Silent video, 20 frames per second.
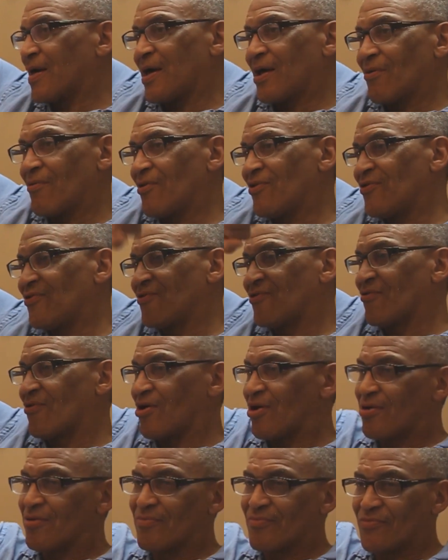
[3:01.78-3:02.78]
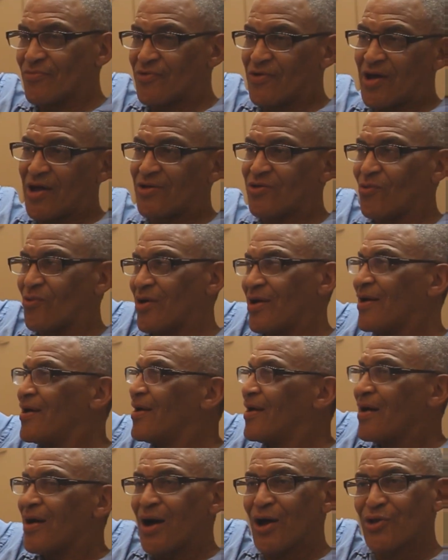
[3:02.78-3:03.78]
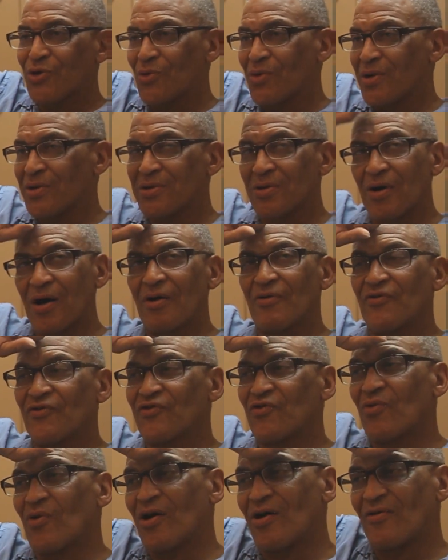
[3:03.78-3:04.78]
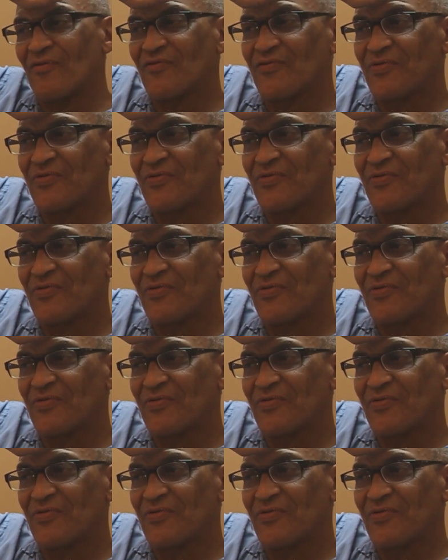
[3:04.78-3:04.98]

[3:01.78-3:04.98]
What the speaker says: can't reach the train. So I had to wait till I was 12.